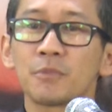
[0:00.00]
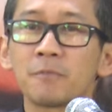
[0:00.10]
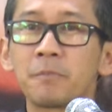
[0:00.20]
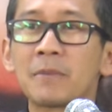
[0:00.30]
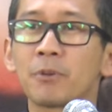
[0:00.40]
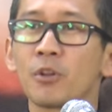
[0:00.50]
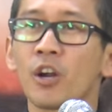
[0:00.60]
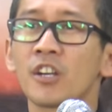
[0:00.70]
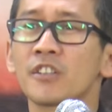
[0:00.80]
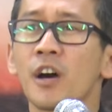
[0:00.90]
of people who
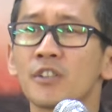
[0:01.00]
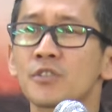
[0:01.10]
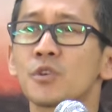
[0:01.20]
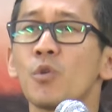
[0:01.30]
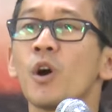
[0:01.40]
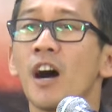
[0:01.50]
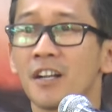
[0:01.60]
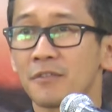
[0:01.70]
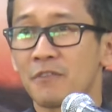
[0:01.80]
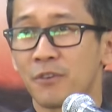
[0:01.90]
are so
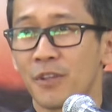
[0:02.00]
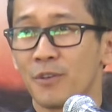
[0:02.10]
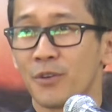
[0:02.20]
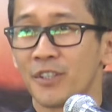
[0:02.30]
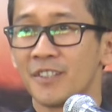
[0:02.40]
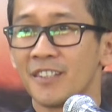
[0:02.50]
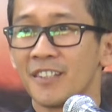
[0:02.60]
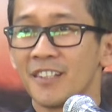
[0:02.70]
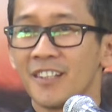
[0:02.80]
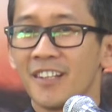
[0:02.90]
hungry for the Lord
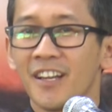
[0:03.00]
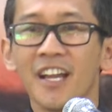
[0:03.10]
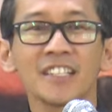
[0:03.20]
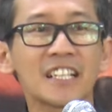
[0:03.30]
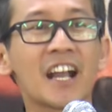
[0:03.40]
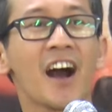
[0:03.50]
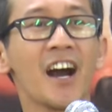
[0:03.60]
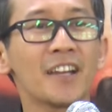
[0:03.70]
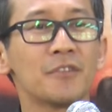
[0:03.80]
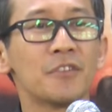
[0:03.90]
and
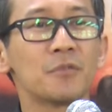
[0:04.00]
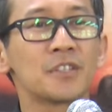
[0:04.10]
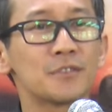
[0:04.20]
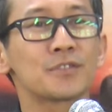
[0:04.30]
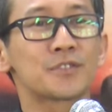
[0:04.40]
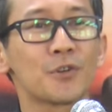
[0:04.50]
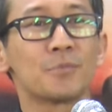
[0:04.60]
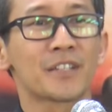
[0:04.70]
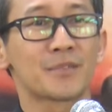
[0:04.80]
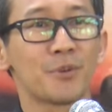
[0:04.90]
God will do so
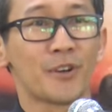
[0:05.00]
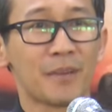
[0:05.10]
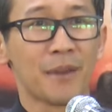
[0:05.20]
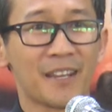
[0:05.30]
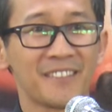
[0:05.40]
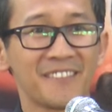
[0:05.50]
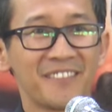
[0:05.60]
much more. Amen?